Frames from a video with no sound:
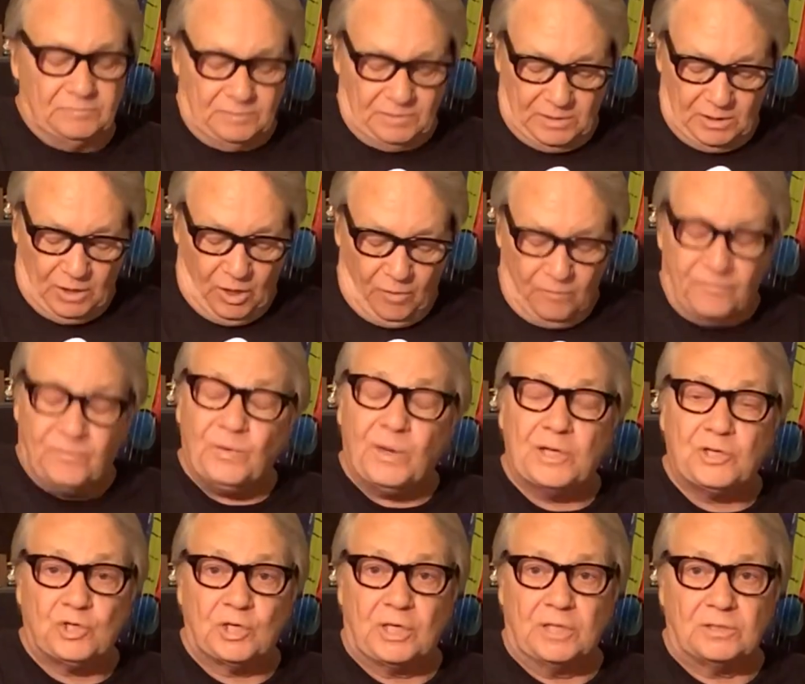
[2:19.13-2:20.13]
go
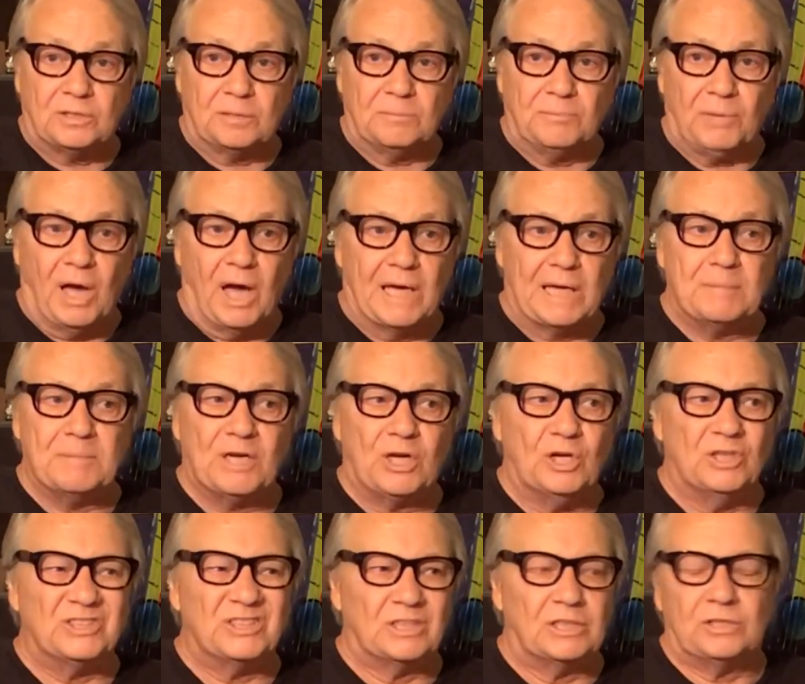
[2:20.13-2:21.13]
flush against the body,
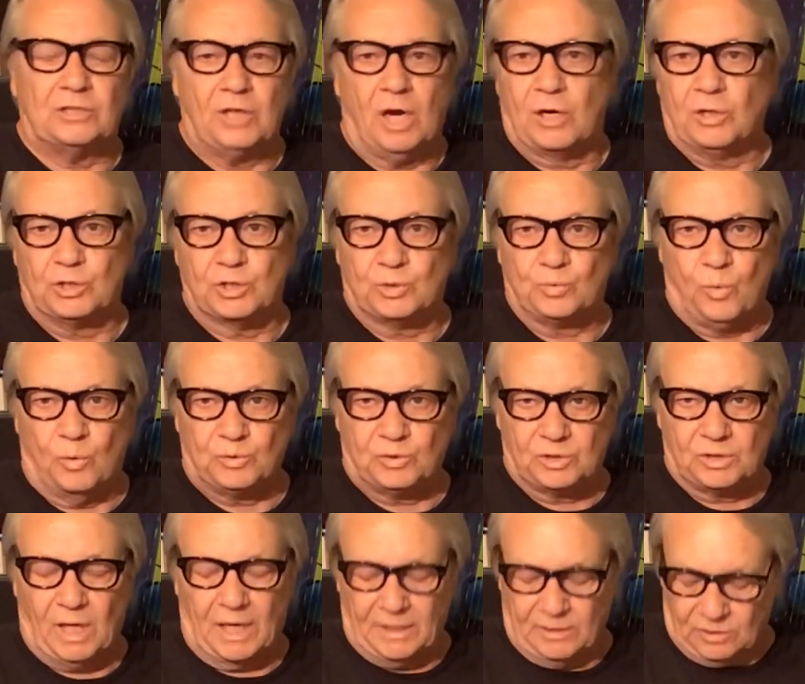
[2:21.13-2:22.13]
because the guitar just won't
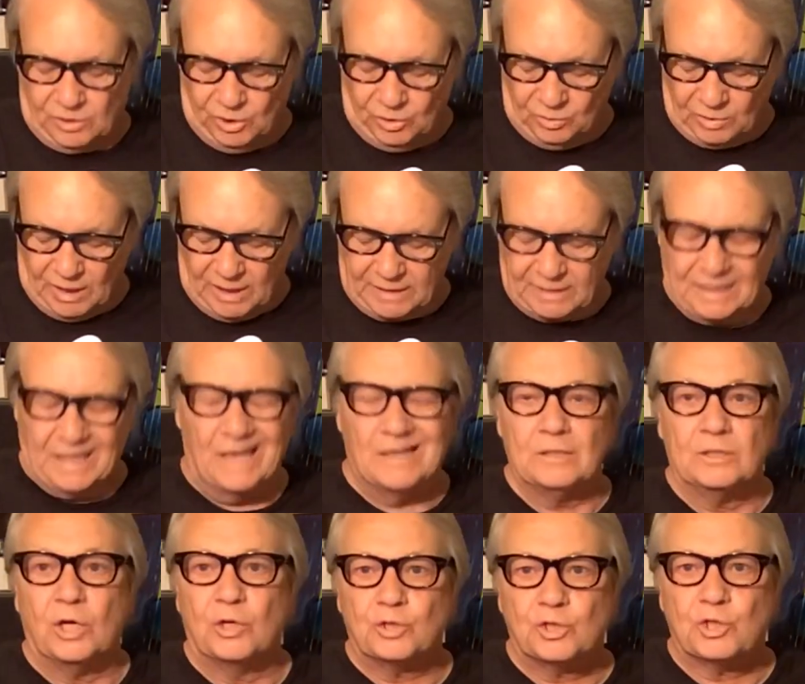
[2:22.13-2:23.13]
stay in tune like that.
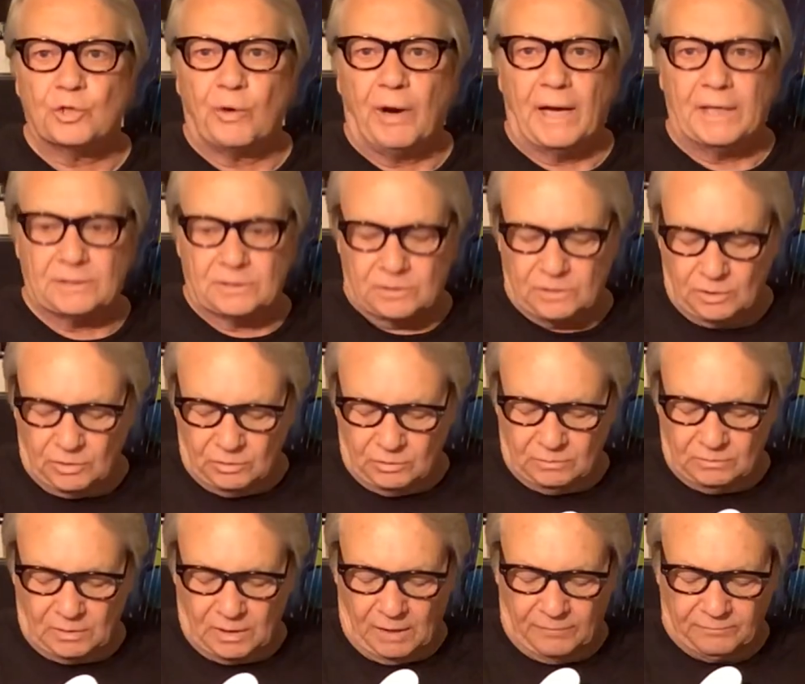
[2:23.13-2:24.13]
No Strats
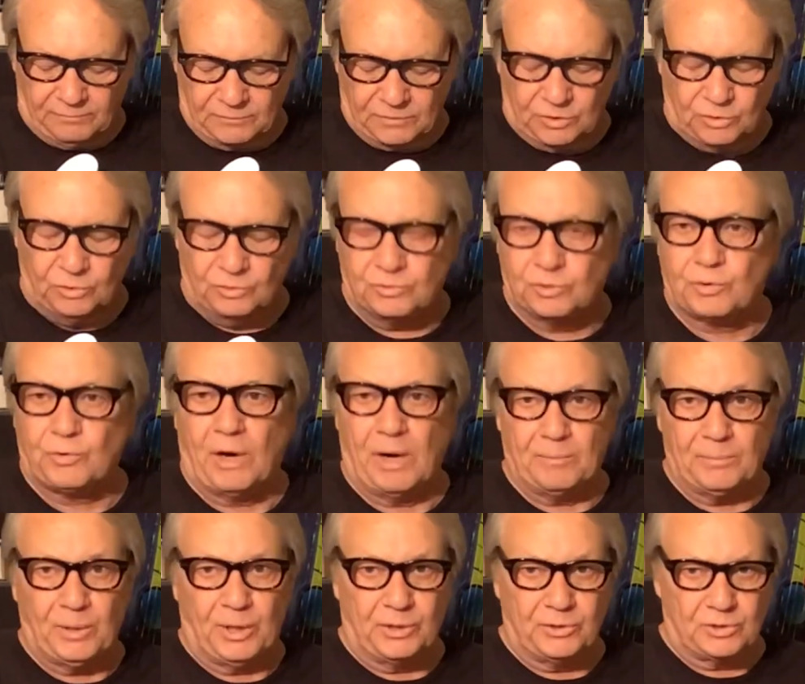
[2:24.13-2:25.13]
do. You Strat
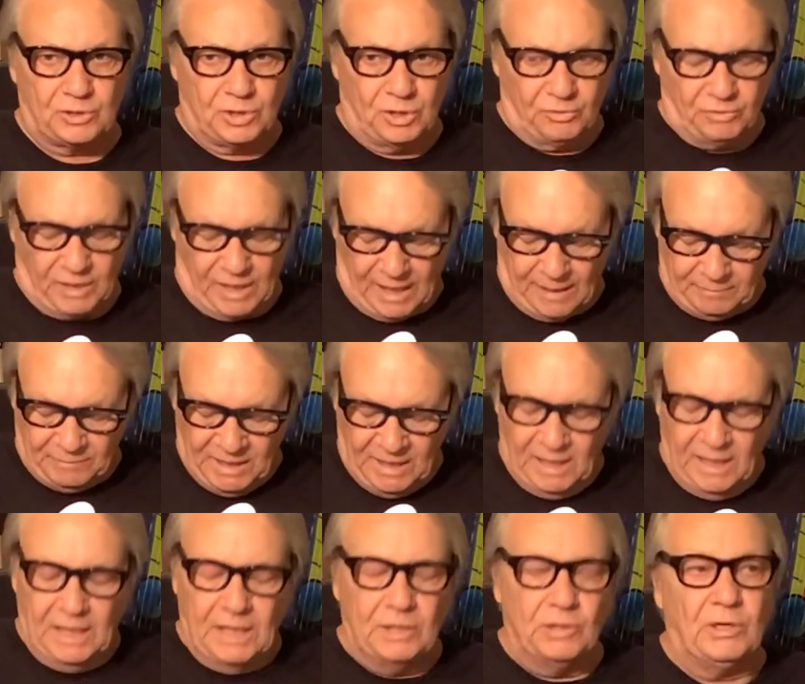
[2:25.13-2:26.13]
players know that.
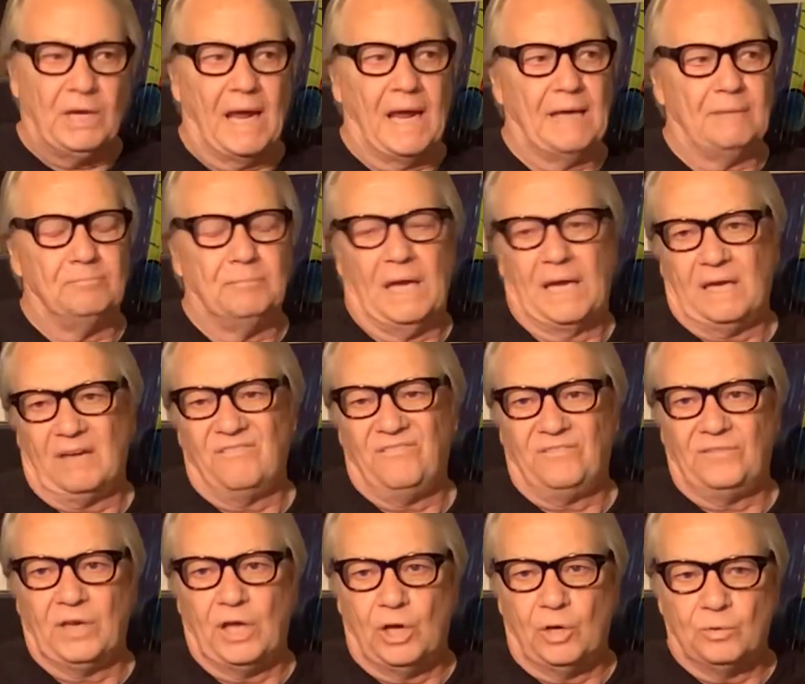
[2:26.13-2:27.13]
You can't make it
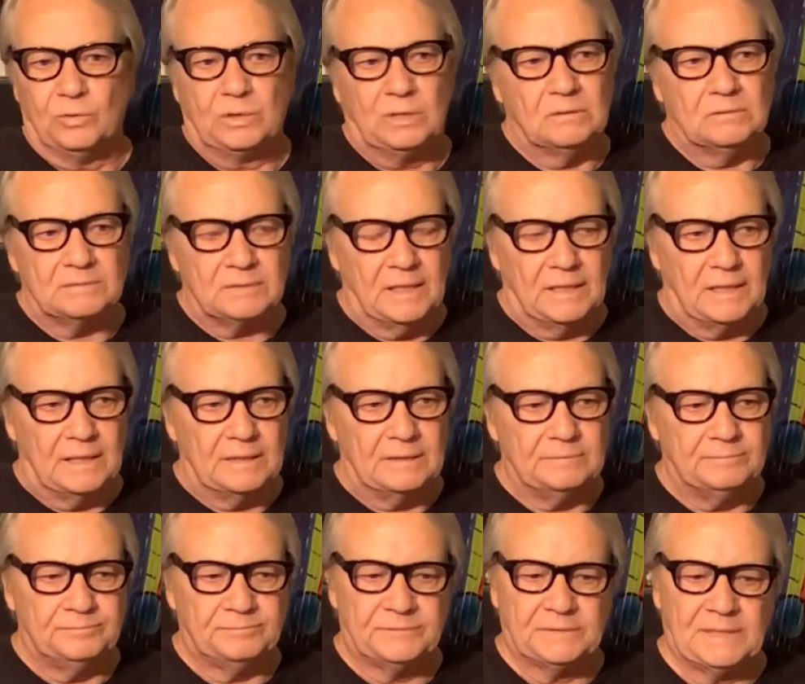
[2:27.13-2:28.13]
float.
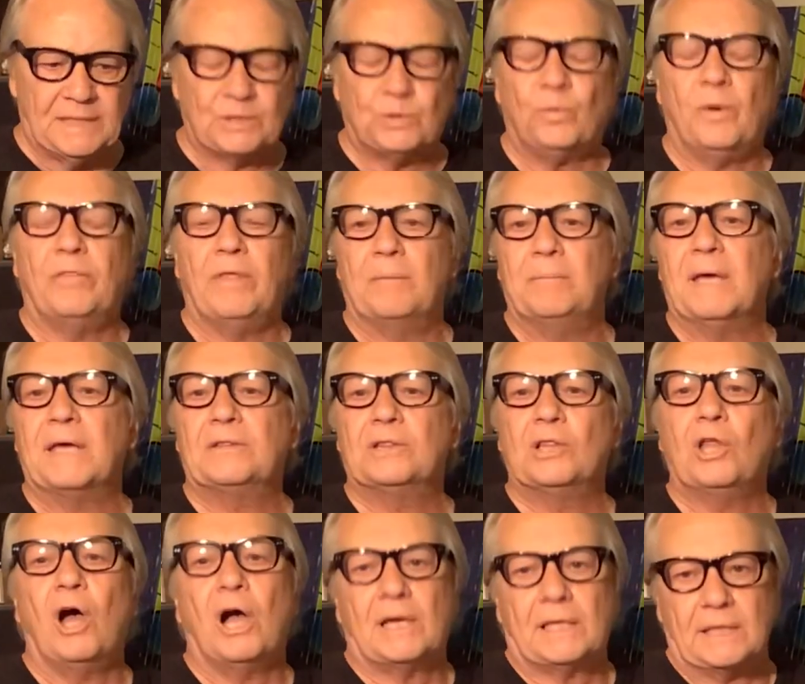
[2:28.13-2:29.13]
That's why they make
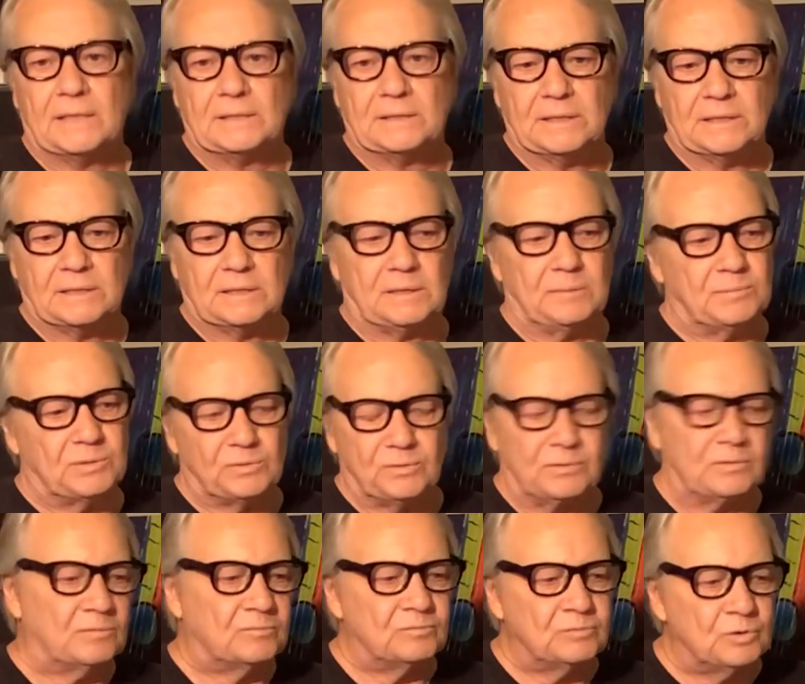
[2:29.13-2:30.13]
locking systems,
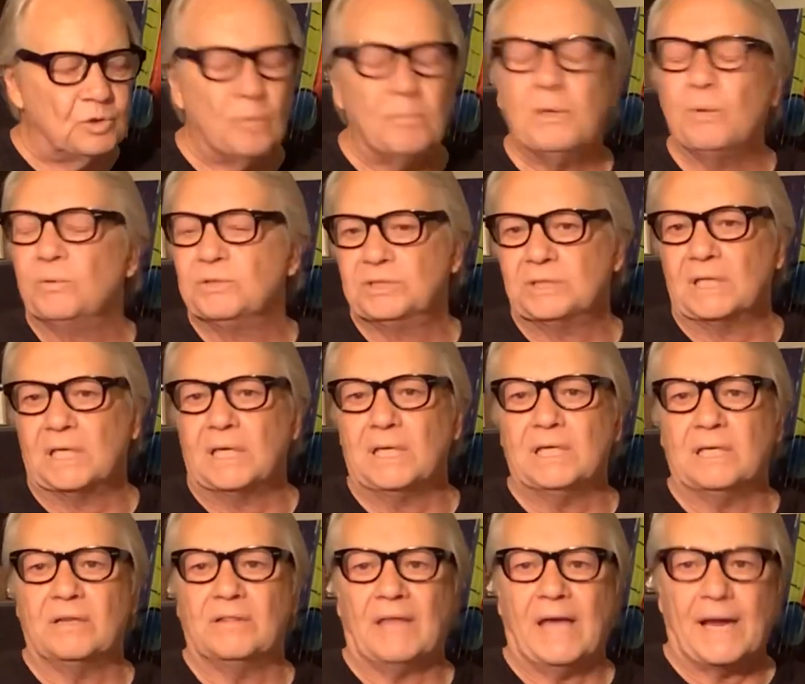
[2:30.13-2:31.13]
and nobody wants to get
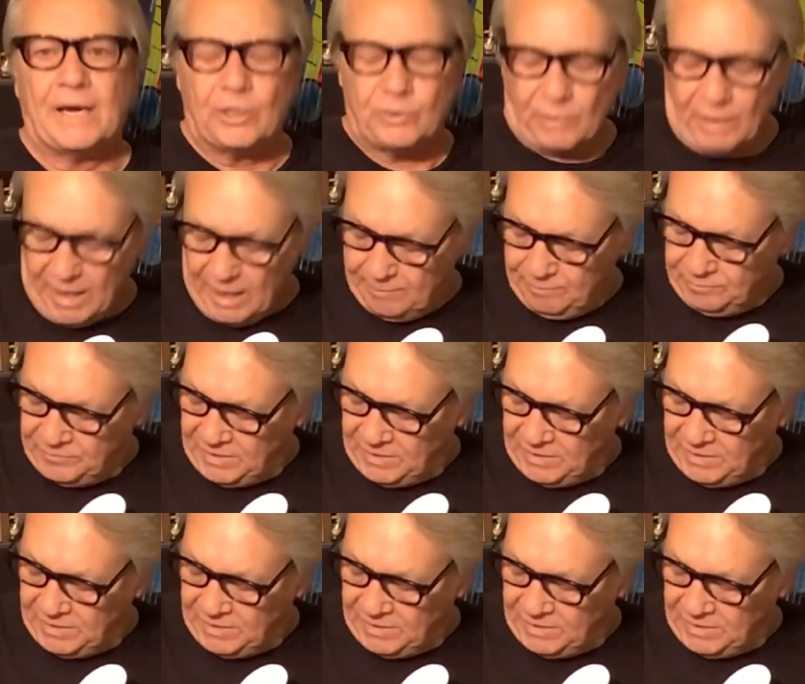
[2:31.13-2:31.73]
into that crap,